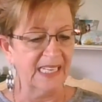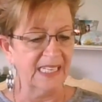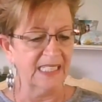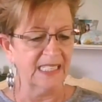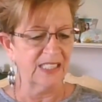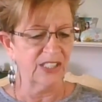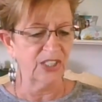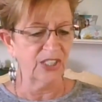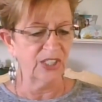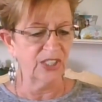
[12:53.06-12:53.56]

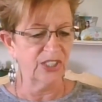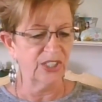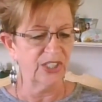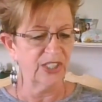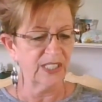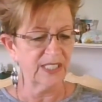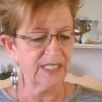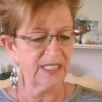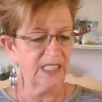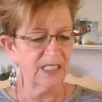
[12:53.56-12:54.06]
and she
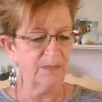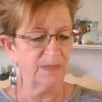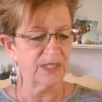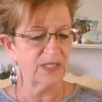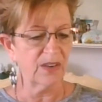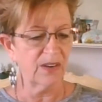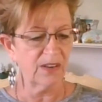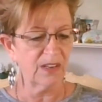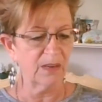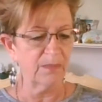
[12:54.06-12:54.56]
just keeps
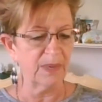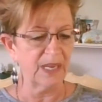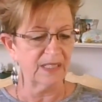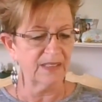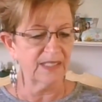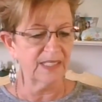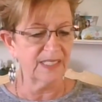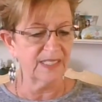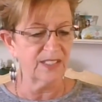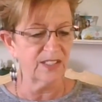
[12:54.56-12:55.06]
talking
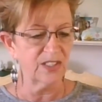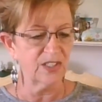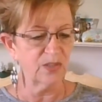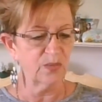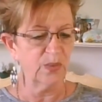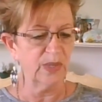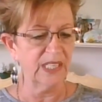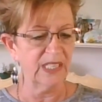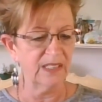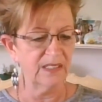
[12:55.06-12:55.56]
about this
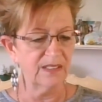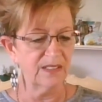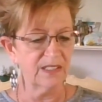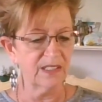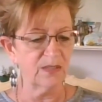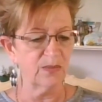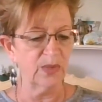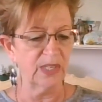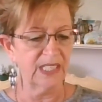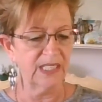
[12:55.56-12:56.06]
sweet,
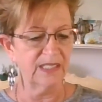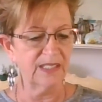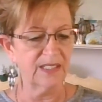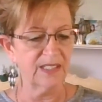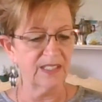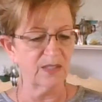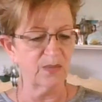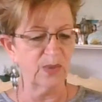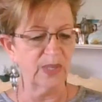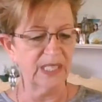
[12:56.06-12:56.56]
sweet,
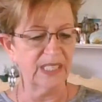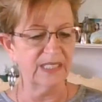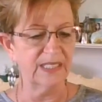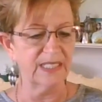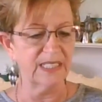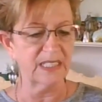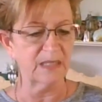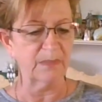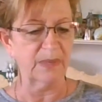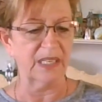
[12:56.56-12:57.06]
sweet
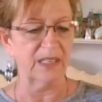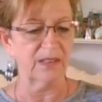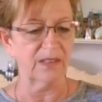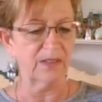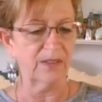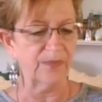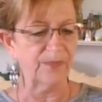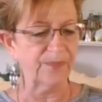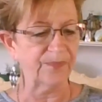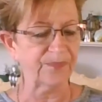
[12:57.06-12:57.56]

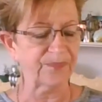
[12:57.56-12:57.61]
smell.